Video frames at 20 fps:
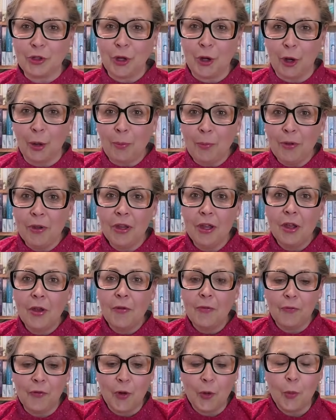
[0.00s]
top
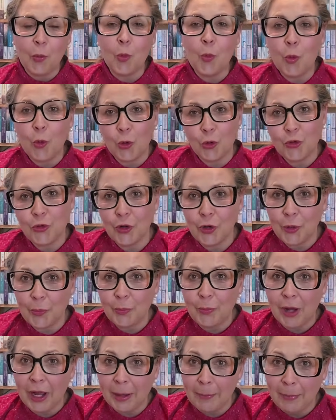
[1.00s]
from
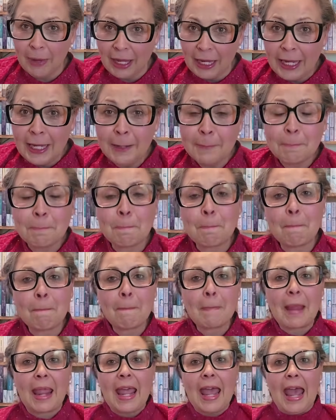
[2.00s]
Wardrobe by Me.
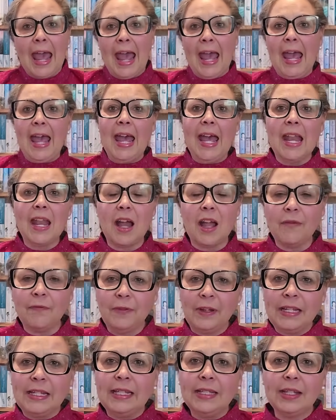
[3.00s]
And I
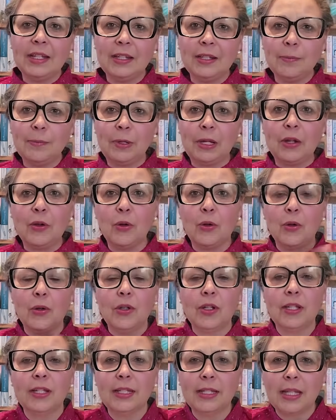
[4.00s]
fixed it
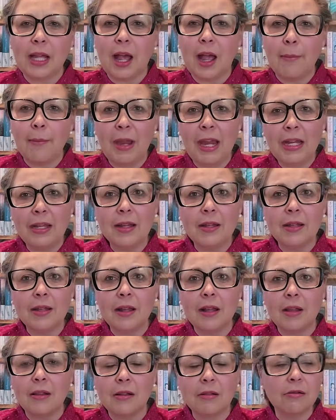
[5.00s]
because I made it
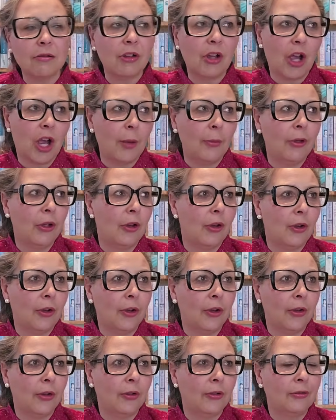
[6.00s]
a long time
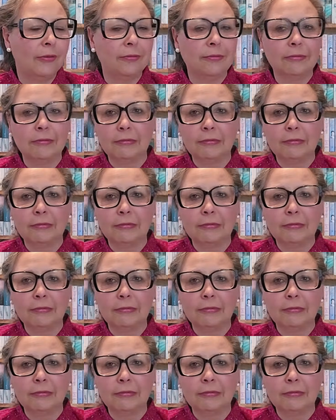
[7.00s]
ago,